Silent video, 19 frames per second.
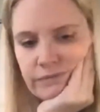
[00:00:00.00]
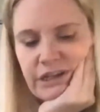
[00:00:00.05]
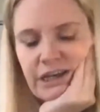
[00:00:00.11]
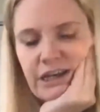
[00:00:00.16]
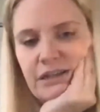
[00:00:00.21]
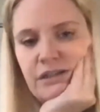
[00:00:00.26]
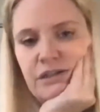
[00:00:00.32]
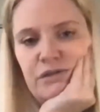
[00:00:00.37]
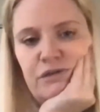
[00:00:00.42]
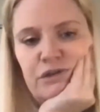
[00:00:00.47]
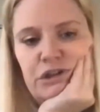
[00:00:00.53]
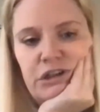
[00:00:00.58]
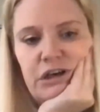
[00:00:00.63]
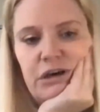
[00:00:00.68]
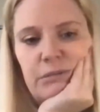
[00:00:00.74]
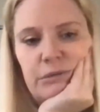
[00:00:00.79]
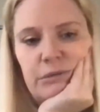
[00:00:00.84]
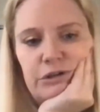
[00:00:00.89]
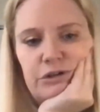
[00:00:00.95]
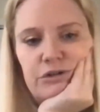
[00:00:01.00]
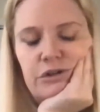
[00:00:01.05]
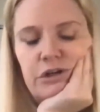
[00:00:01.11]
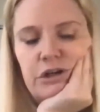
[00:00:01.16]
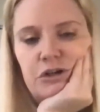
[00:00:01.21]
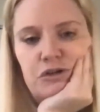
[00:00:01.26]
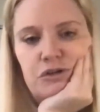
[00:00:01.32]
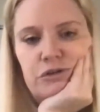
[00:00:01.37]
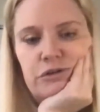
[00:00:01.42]
tens of kilometers,
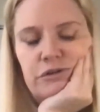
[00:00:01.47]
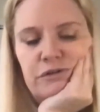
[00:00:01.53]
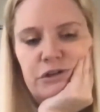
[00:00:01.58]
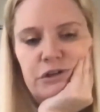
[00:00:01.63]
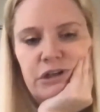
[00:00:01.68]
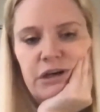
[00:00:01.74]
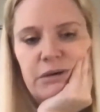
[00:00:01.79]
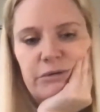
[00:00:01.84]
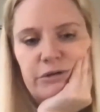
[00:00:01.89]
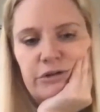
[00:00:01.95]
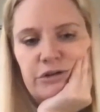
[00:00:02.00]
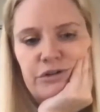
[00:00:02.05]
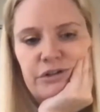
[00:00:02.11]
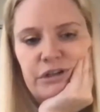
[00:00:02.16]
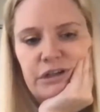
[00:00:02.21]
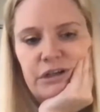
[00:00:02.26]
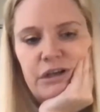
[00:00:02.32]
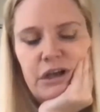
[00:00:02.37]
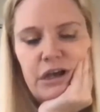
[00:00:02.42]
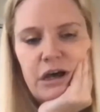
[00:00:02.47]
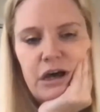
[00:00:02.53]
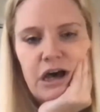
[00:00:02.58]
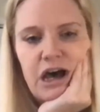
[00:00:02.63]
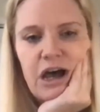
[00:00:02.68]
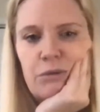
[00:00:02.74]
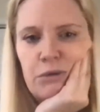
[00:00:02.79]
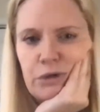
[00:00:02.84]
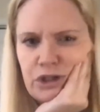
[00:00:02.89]
hundreds of kilometers.
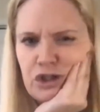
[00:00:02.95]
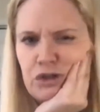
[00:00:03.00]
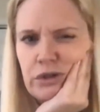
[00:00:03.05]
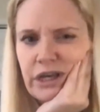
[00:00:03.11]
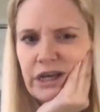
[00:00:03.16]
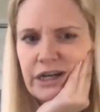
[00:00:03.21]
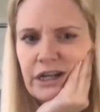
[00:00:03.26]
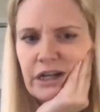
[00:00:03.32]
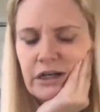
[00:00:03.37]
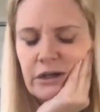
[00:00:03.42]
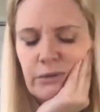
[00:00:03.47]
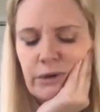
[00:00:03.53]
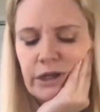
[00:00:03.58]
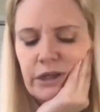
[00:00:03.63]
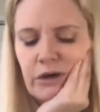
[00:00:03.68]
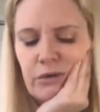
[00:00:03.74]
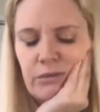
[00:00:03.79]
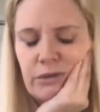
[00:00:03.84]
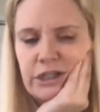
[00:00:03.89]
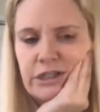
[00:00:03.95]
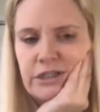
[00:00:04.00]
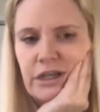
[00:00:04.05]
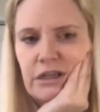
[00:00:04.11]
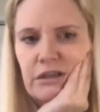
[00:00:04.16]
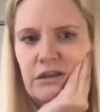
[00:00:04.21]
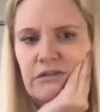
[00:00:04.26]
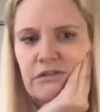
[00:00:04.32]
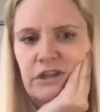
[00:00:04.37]
I would do that anyway, though, because
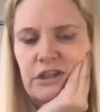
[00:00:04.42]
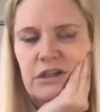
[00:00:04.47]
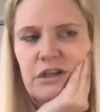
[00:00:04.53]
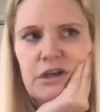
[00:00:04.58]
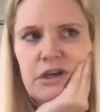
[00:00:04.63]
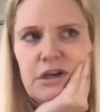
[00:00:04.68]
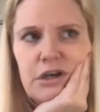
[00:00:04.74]
I love it.